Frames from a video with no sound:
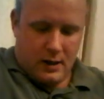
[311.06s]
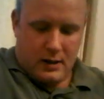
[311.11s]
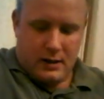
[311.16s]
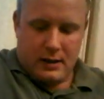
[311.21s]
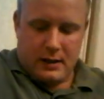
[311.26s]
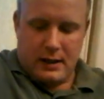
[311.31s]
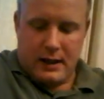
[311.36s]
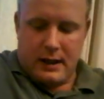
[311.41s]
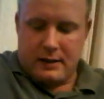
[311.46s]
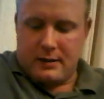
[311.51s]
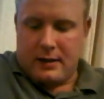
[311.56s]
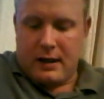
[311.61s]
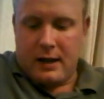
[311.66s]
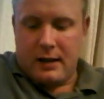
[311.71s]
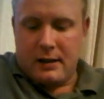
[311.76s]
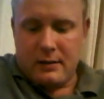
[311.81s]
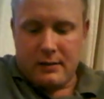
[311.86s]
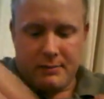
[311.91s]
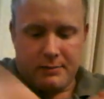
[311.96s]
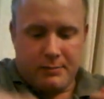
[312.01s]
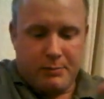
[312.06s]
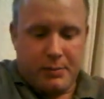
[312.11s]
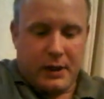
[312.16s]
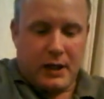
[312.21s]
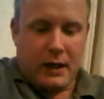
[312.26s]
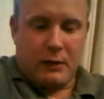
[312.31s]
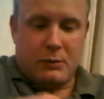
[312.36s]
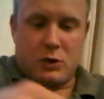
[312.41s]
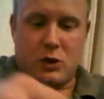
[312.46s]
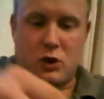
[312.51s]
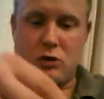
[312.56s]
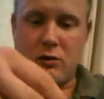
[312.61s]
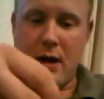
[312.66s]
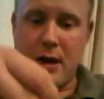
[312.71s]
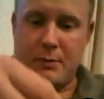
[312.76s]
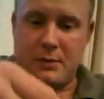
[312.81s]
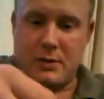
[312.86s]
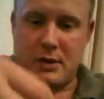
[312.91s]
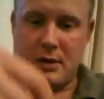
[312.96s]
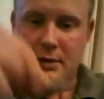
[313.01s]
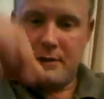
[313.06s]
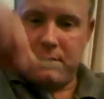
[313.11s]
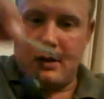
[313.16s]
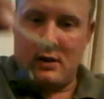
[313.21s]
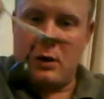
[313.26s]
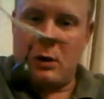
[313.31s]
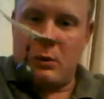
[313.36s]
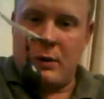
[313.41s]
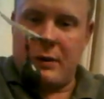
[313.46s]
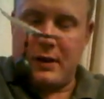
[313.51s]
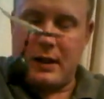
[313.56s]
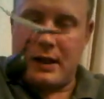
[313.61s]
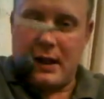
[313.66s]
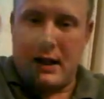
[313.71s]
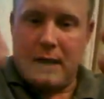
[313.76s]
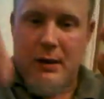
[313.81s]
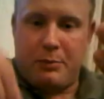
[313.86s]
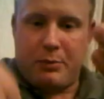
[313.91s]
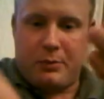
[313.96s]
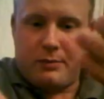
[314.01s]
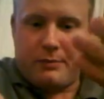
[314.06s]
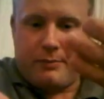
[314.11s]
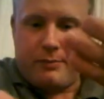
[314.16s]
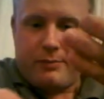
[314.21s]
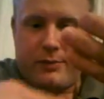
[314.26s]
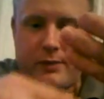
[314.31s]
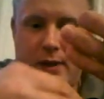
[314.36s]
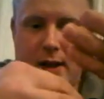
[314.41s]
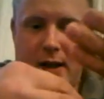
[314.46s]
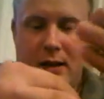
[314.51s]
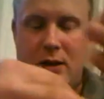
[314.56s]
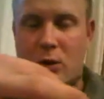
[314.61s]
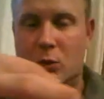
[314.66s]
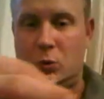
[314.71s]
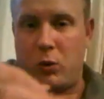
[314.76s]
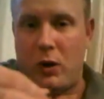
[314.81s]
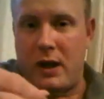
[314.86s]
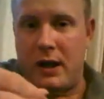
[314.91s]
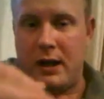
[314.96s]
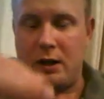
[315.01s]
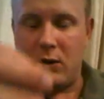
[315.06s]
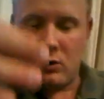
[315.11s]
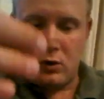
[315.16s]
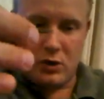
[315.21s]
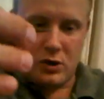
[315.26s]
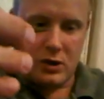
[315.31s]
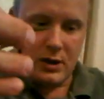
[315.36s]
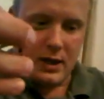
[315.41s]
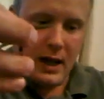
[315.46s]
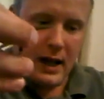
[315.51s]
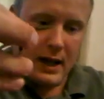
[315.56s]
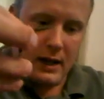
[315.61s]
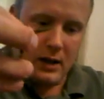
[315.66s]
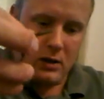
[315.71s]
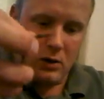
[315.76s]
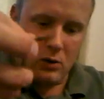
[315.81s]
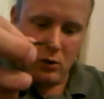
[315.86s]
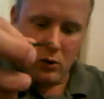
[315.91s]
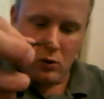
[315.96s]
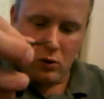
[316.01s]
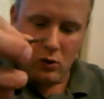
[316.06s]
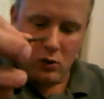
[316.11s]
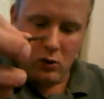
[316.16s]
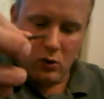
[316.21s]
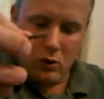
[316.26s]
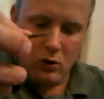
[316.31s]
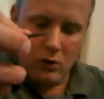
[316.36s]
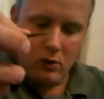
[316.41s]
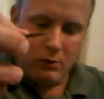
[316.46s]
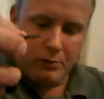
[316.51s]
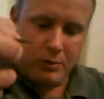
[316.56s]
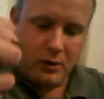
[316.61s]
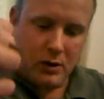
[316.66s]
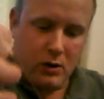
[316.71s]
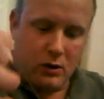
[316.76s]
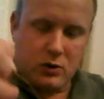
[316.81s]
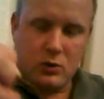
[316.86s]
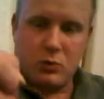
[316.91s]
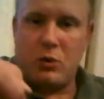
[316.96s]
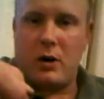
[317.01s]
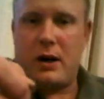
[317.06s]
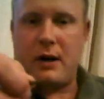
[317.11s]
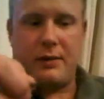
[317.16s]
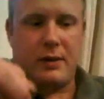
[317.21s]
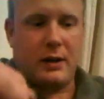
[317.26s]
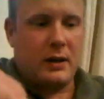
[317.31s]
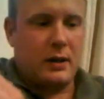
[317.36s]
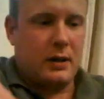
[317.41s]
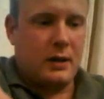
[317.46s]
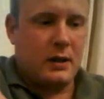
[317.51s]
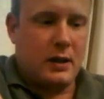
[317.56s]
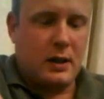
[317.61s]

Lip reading: The lead then becomes trapped along with the clip in the weed or snag or branch, whatever.